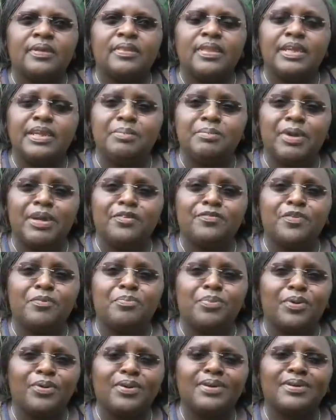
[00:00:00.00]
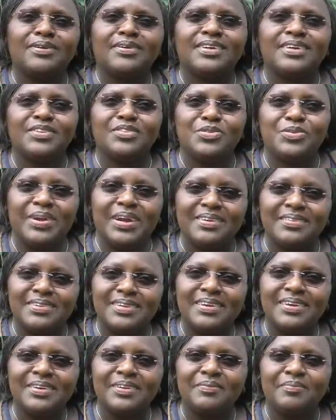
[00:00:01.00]
The demand for pork is
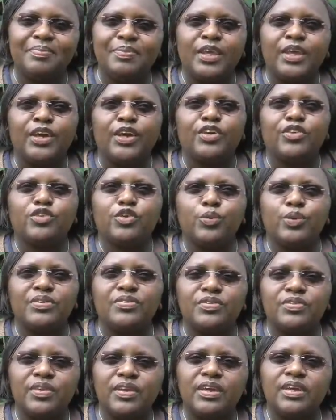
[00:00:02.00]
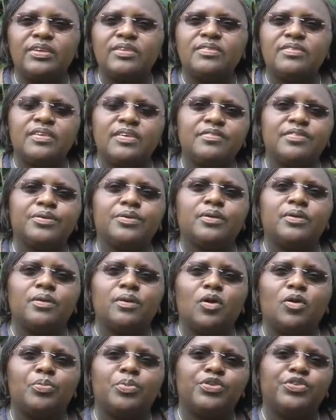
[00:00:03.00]
rising. So we see
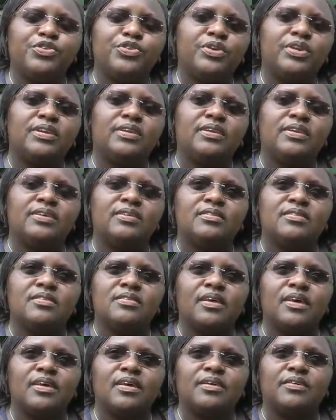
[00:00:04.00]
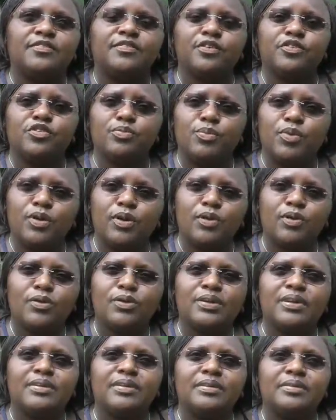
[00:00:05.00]
several opportunities for
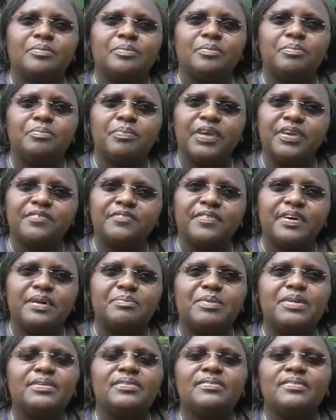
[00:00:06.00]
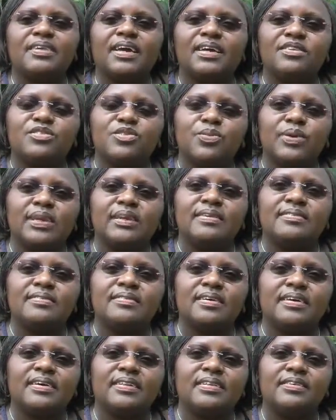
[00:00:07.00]
smallholder pig farmers as well
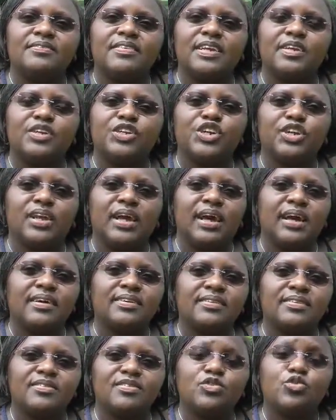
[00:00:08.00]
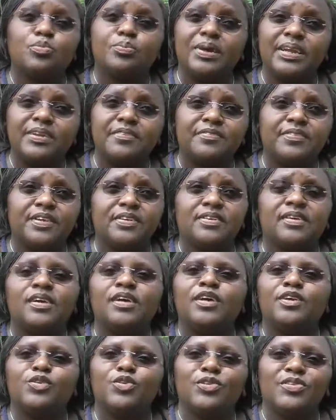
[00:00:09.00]
as other value chain actors to benefit,
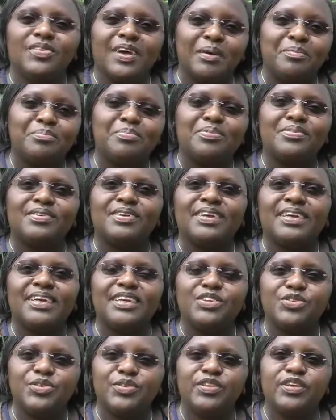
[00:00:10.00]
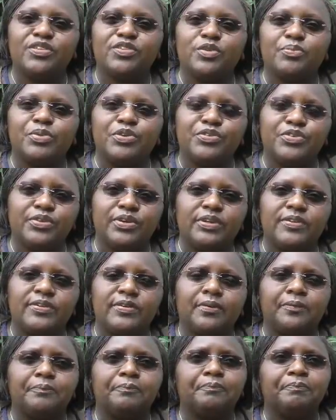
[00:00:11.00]
to tap into this
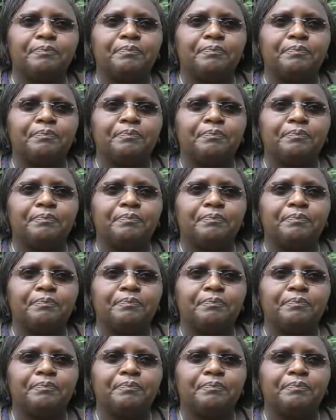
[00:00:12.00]
opportunity.